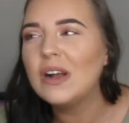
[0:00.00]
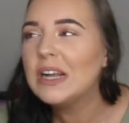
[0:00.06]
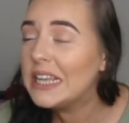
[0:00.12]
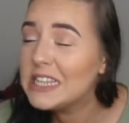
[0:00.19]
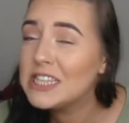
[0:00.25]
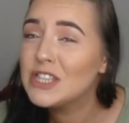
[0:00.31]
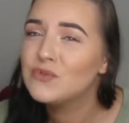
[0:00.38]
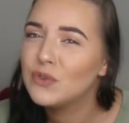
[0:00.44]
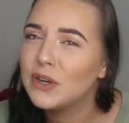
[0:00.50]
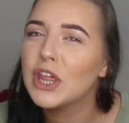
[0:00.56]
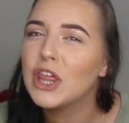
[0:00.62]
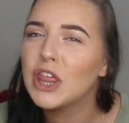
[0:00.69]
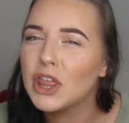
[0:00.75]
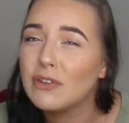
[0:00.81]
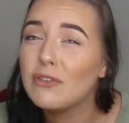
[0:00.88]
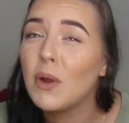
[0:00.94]
This is really
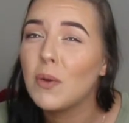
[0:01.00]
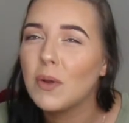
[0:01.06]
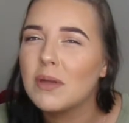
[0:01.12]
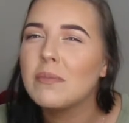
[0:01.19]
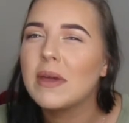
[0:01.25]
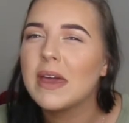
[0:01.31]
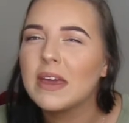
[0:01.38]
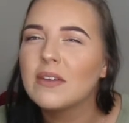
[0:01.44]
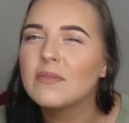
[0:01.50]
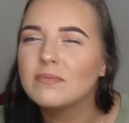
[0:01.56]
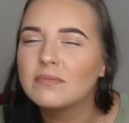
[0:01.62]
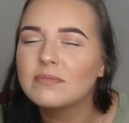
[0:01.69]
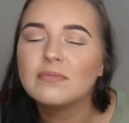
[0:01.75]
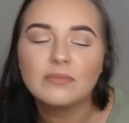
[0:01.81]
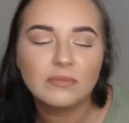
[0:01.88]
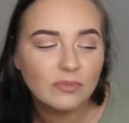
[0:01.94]
throwing me.
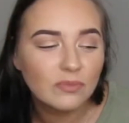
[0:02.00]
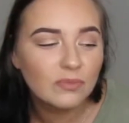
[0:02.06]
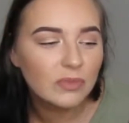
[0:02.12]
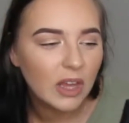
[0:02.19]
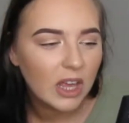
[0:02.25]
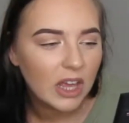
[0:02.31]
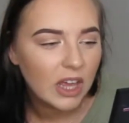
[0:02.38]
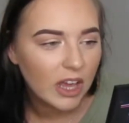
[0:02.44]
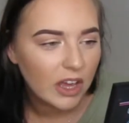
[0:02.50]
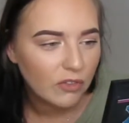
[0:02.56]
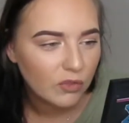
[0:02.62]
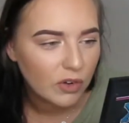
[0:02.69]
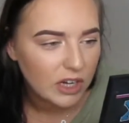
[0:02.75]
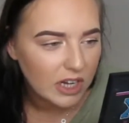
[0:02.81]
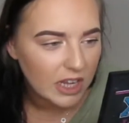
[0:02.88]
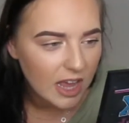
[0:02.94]
It
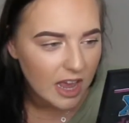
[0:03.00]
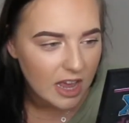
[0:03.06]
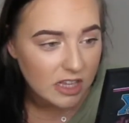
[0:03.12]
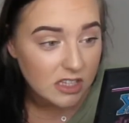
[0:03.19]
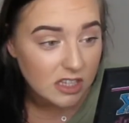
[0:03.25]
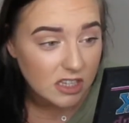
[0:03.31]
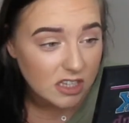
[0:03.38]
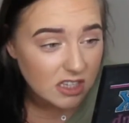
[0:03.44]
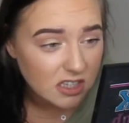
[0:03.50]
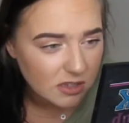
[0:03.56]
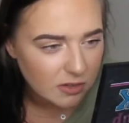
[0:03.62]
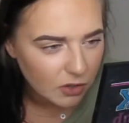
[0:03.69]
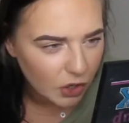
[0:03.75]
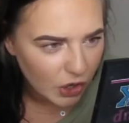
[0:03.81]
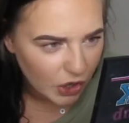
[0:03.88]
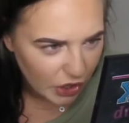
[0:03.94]
really is, because
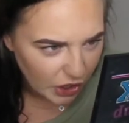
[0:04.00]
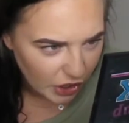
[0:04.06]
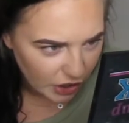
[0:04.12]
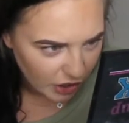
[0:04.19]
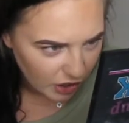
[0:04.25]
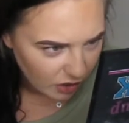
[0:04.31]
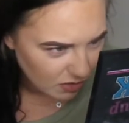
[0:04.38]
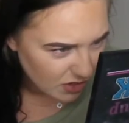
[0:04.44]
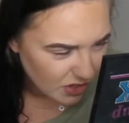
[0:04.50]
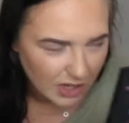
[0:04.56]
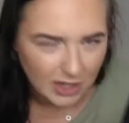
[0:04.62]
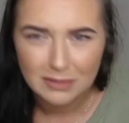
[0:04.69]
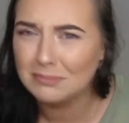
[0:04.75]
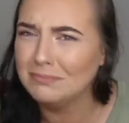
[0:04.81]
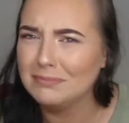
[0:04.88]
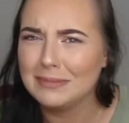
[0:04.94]
earlier I was
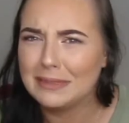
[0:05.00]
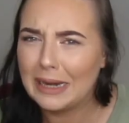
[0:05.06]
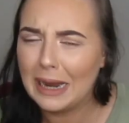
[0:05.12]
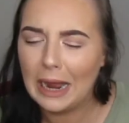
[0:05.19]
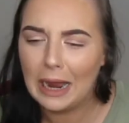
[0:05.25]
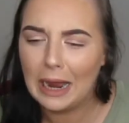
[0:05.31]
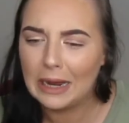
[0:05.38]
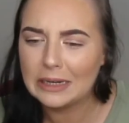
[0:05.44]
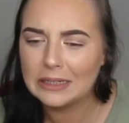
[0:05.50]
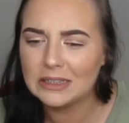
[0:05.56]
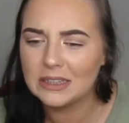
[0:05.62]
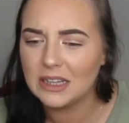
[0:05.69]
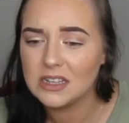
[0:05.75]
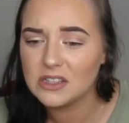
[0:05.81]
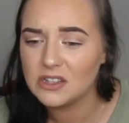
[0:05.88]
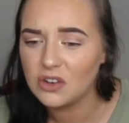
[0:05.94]
like, nah,
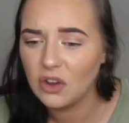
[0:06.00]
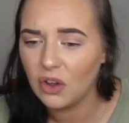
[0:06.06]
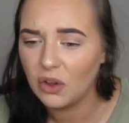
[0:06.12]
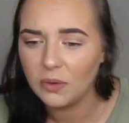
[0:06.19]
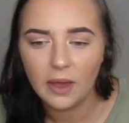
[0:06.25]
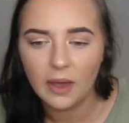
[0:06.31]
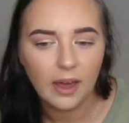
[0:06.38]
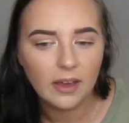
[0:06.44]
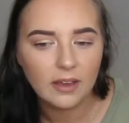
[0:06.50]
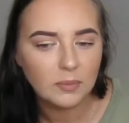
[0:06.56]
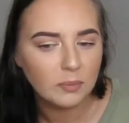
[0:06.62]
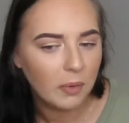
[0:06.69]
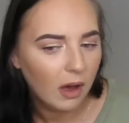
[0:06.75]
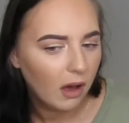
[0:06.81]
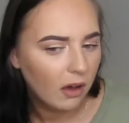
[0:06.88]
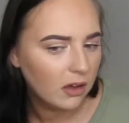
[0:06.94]
that is not okay,
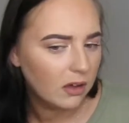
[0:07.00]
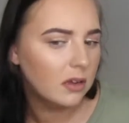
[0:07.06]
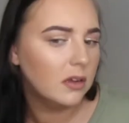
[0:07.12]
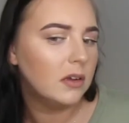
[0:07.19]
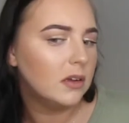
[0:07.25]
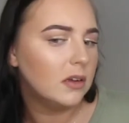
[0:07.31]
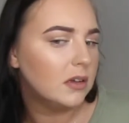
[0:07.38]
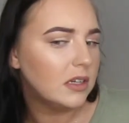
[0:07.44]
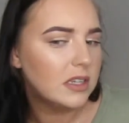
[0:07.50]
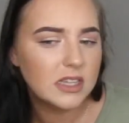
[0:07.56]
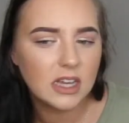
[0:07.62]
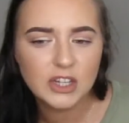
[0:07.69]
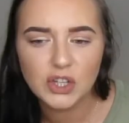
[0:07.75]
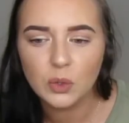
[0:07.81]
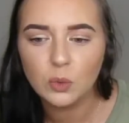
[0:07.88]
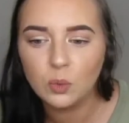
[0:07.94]
but it's
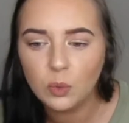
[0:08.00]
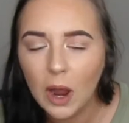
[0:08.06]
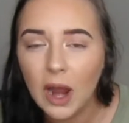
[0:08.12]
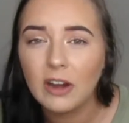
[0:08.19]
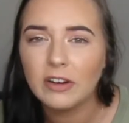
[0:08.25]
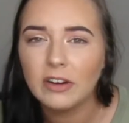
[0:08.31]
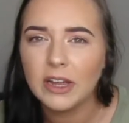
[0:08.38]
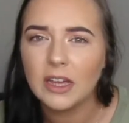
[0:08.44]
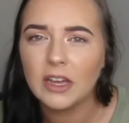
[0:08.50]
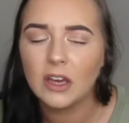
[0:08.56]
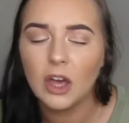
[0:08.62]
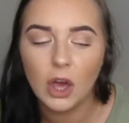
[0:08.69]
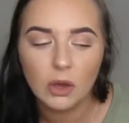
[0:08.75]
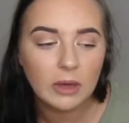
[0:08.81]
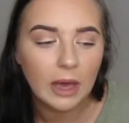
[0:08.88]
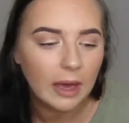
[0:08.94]
actually wearing
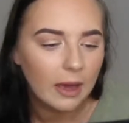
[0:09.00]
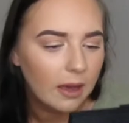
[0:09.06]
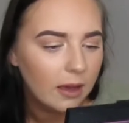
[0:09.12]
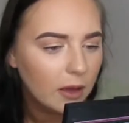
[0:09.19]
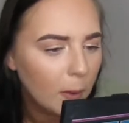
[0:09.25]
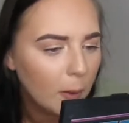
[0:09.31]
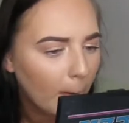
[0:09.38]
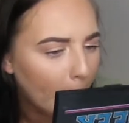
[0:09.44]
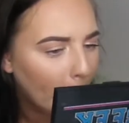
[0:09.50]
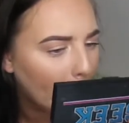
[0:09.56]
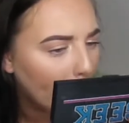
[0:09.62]
okay.